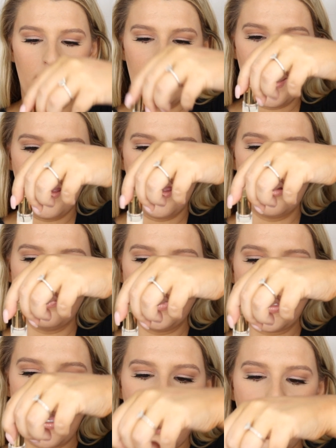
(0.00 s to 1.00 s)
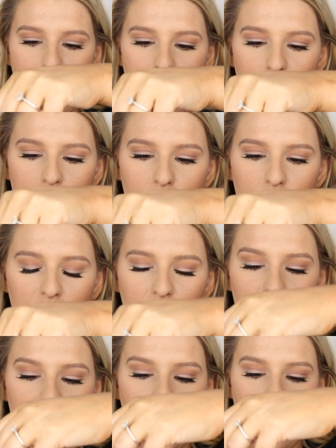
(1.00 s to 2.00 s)
Then we have the
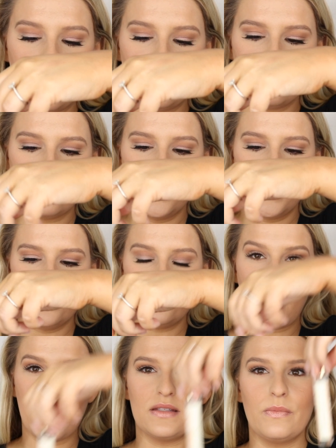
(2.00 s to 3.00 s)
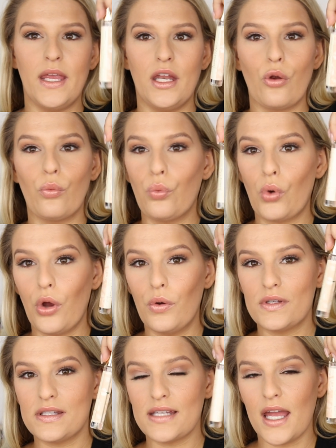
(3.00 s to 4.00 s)
Good Chemistry Jasmine
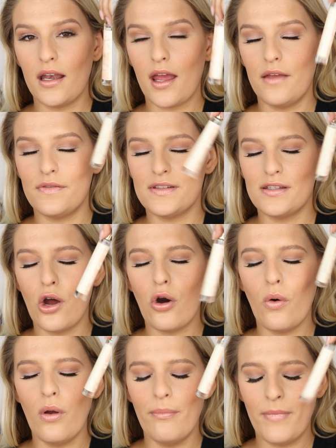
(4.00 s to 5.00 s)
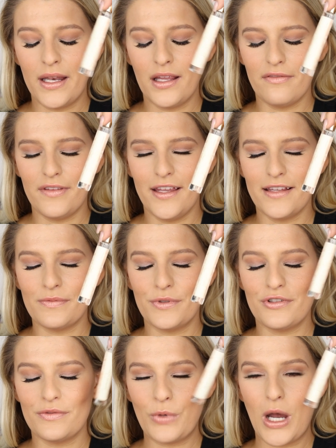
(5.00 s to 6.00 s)
Rose scent. I have so many of these,
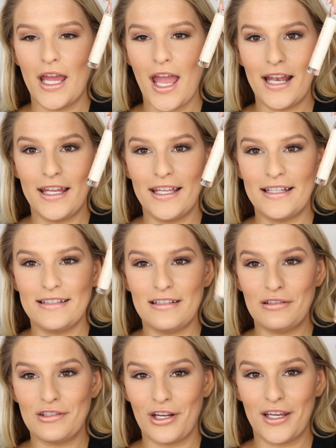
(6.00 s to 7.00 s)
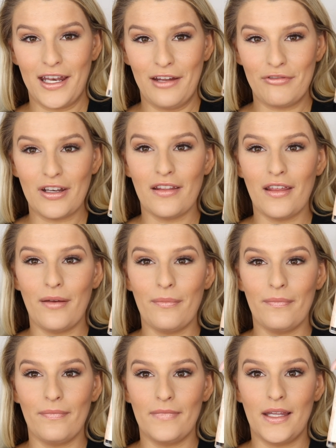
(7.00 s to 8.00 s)
which is why I need to start getting rid of
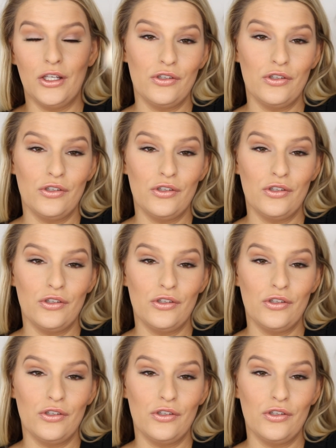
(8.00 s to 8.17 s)
them and